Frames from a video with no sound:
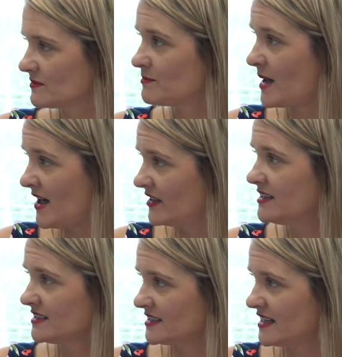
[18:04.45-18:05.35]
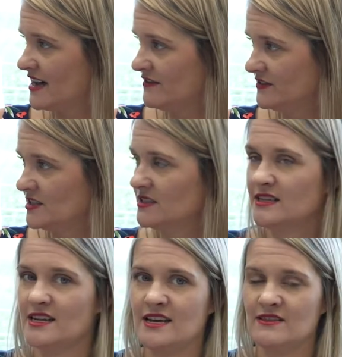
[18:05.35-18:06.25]
balance left,
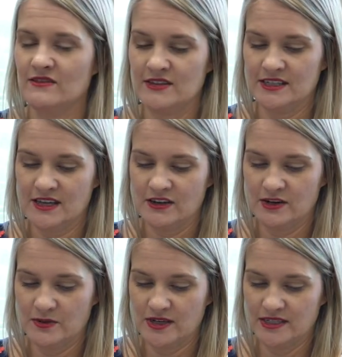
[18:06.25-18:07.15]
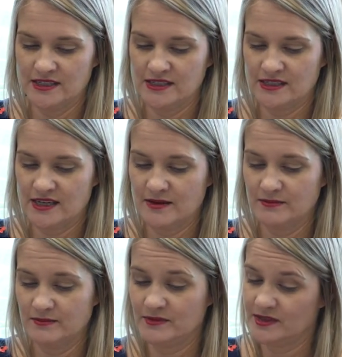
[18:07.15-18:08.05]
and the seller was
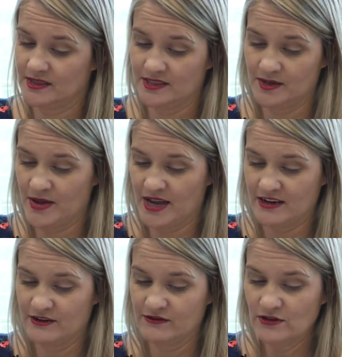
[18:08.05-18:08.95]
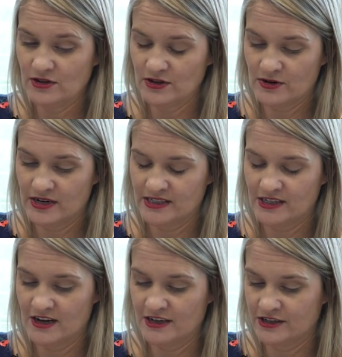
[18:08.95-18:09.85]
to pay it in full according to the
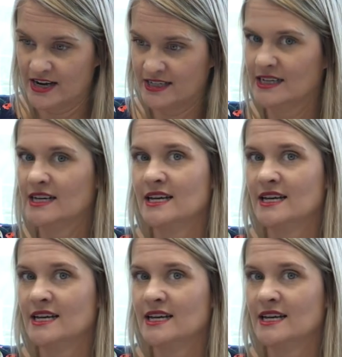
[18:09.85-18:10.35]
contract.